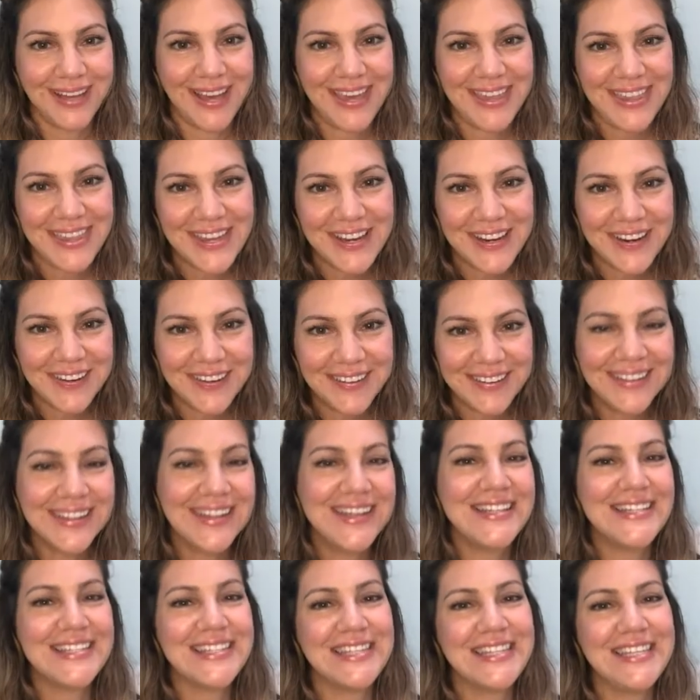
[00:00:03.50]
Hi there,
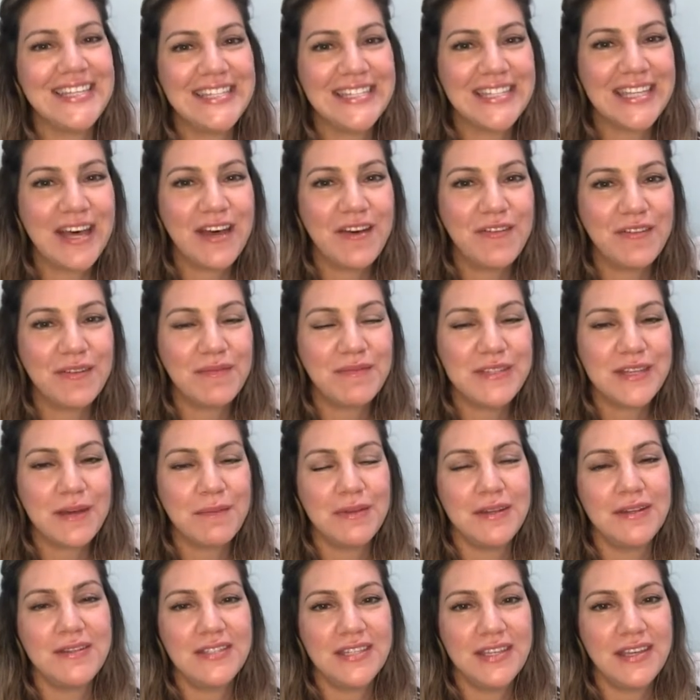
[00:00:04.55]
it's Lisa from
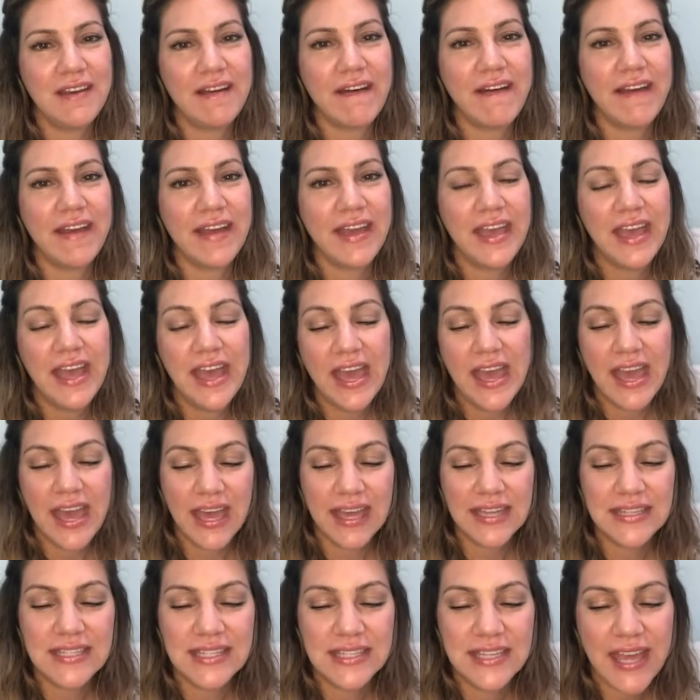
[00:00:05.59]
WTI,
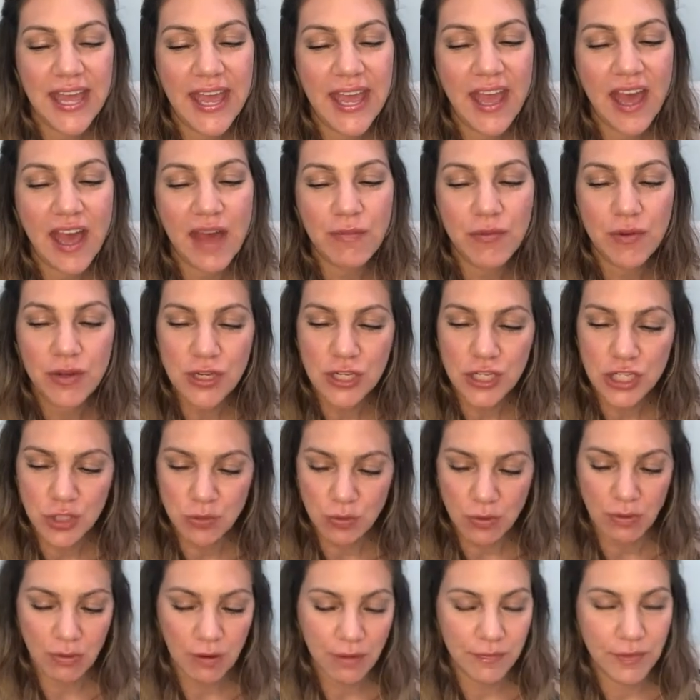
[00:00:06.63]
and today I'm going to do
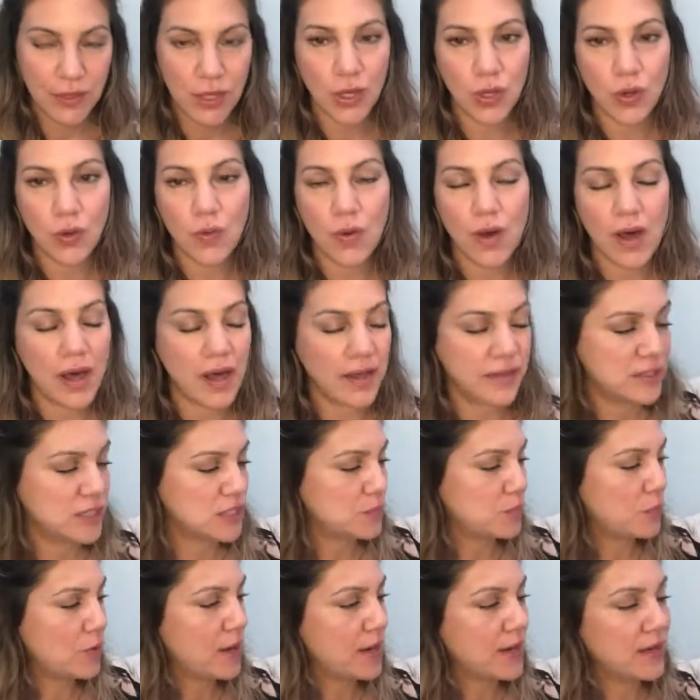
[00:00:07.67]
a review on
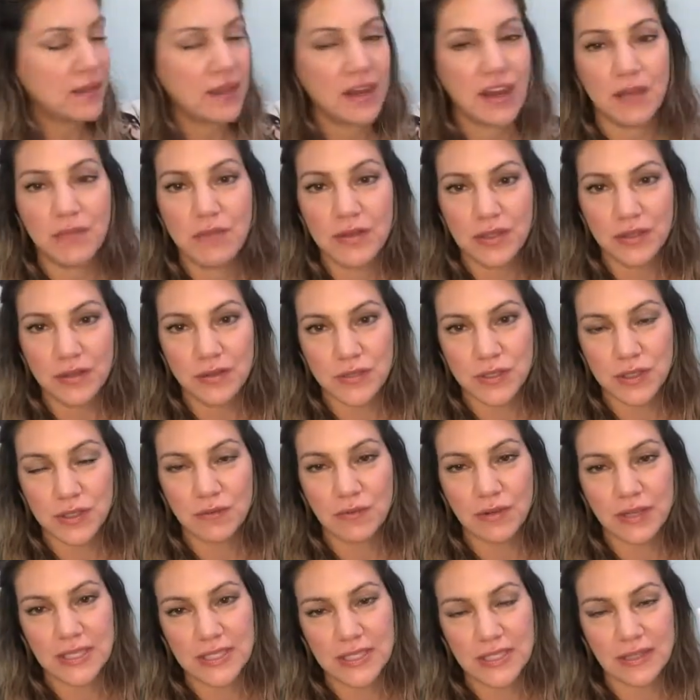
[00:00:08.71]
this product that I've been using
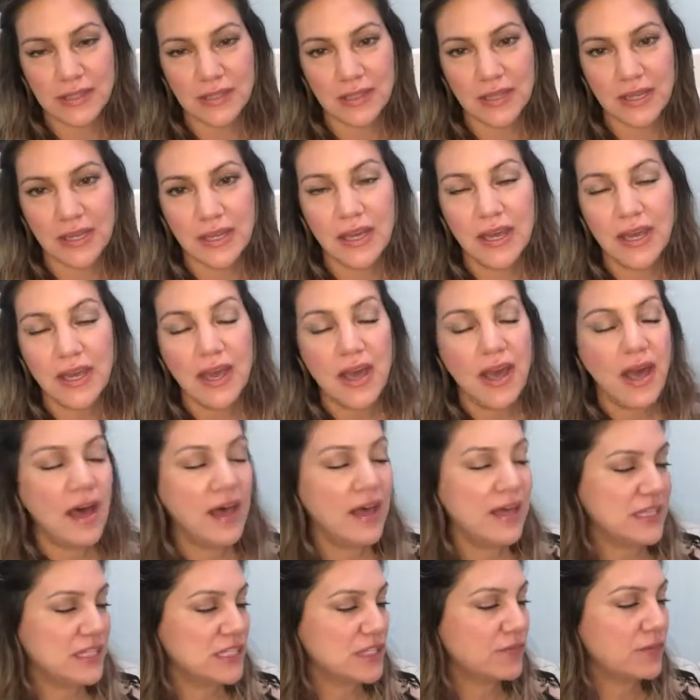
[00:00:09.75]
recently.
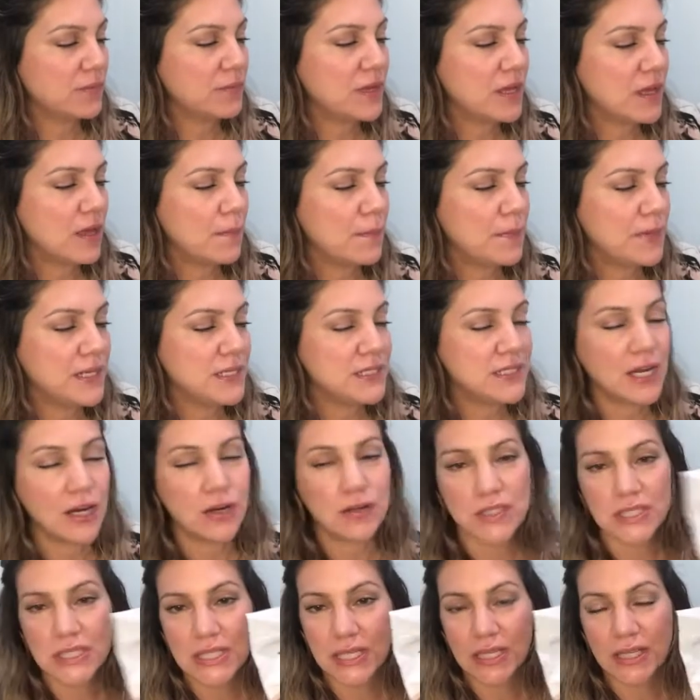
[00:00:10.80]
It's from a company,
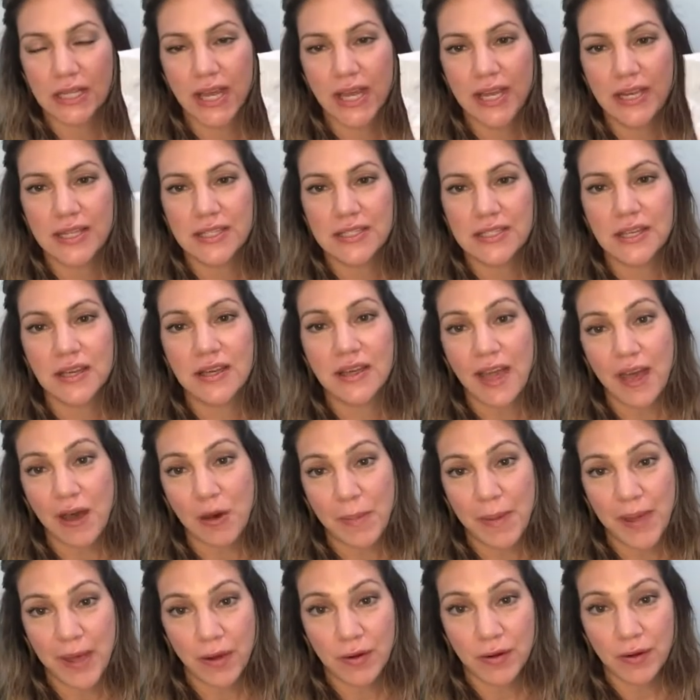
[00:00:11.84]
Terrasoul, and it's cacao
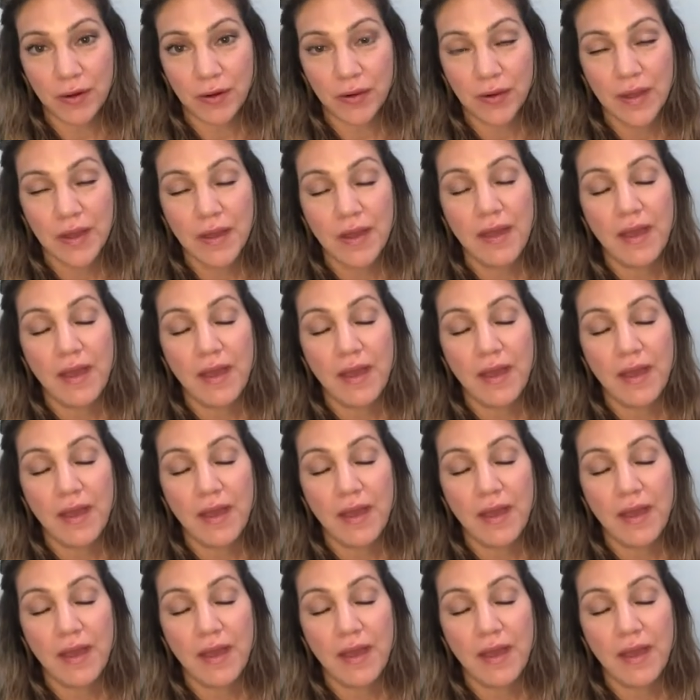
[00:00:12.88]
powder.